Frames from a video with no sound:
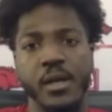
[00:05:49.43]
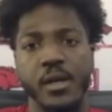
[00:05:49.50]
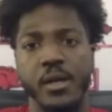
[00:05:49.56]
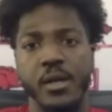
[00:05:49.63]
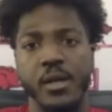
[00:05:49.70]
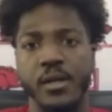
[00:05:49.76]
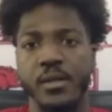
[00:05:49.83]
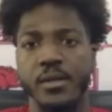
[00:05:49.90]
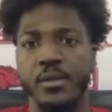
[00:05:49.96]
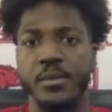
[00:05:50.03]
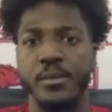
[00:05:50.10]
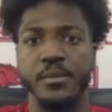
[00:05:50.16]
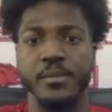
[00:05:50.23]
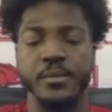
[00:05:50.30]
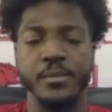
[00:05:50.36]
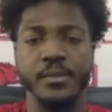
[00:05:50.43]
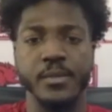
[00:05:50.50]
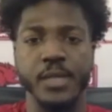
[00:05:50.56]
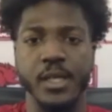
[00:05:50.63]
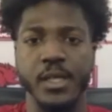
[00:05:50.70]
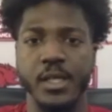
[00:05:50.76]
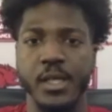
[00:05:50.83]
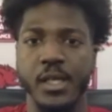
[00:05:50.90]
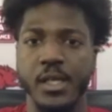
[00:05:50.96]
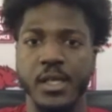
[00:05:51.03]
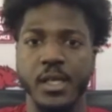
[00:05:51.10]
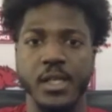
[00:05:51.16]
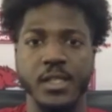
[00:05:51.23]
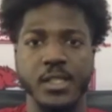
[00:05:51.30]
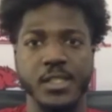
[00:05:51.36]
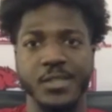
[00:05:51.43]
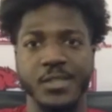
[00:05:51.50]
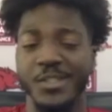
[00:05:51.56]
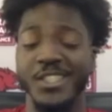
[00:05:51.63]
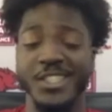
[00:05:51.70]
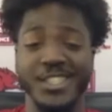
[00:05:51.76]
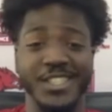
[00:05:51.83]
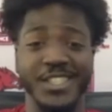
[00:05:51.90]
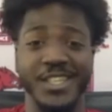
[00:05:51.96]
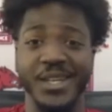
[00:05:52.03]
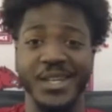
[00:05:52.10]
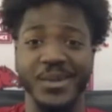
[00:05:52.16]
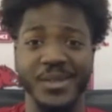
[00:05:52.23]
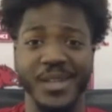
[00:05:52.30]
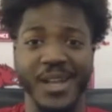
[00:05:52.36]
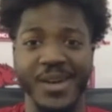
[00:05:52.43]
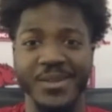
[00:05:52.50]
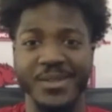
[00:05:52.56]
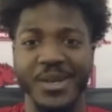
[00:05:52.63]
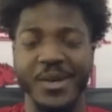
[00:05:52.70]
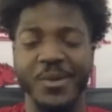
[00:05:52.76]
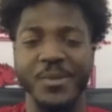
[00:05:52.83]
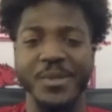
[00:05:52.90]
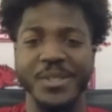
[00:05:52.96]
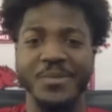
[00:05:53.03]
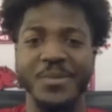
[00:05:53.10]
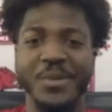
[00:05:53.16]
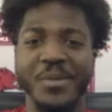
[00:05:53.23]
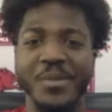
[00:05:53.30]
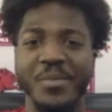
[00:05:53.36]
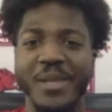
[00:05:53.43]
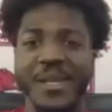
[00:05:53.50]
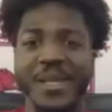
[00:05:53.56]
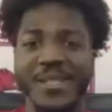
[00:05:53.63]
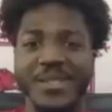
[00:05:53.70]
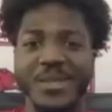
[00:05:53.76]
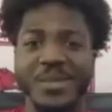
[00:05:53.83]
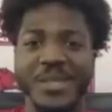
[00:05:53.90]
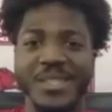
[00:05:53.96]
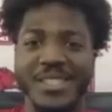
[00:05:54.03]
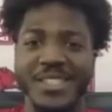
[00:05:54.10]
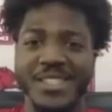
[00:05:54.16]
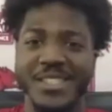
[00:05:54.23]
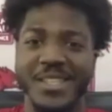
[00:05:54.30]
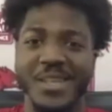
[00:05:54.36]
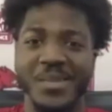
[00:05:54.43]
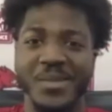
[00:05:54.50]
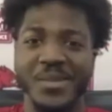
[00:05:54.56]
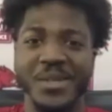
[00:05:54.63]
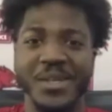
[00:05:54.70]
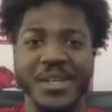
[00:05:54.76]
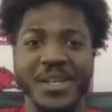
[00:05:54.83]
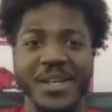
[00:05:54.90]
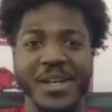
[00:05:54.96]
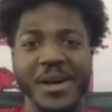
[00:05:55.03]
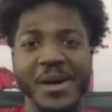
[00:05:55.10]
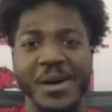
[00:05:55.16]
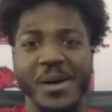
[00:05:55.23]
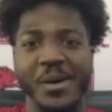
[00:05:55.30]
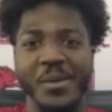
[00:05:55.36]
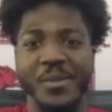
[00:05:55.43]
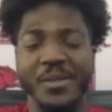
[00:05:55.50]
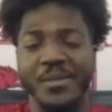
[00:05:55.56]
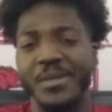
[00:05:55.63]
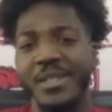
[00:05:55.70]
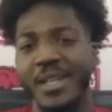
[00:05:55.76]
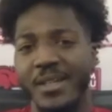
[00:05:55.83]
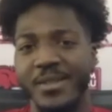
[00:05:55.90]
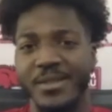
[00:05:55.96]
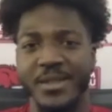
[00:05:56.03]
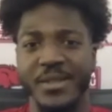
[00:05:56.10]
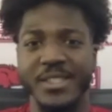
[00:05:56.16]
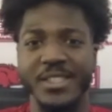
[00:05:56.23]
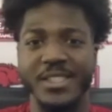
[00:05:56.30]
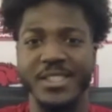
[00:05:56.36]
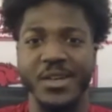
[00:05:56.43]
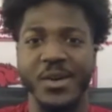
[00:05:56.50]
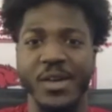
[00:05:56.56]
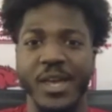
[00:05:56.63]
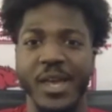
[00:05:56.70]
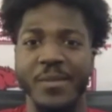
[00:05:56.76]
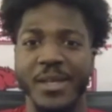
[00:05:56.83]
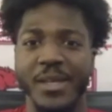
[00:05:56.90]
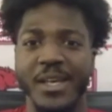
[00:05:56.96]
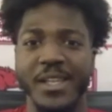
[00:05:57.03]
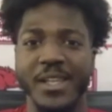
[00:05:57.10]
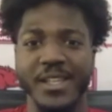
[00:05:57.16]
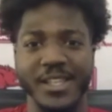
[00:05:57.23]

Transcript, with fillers: Um, and yeah, I just we just gelled. I don't know. We we've been playing so much in the summer. Um, I don't know. It just all came together.